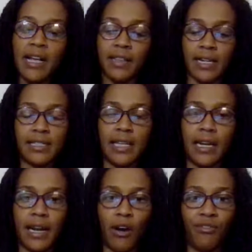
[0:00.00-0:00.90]
that is
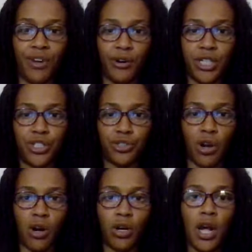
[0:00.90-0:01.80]
standing out very
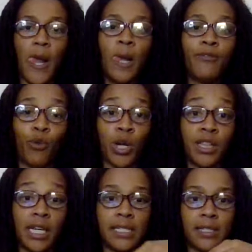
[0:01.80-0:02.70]
strong for
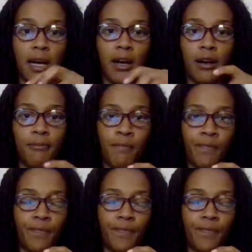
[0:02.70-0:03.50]
this um,